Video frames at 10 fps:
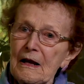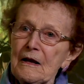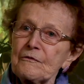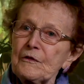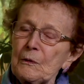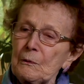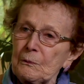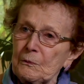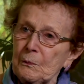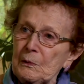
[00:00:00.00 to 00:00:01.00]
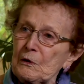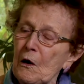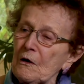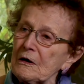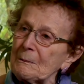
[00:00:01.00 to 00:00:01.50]
If you would
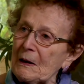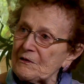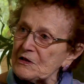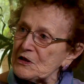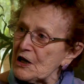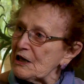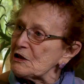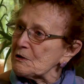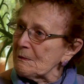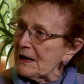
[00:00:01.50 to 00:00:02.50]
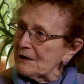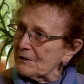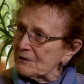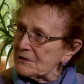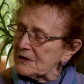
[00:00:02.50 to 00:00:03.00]
talk about the change
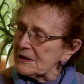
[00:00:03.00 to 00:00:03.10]
makers,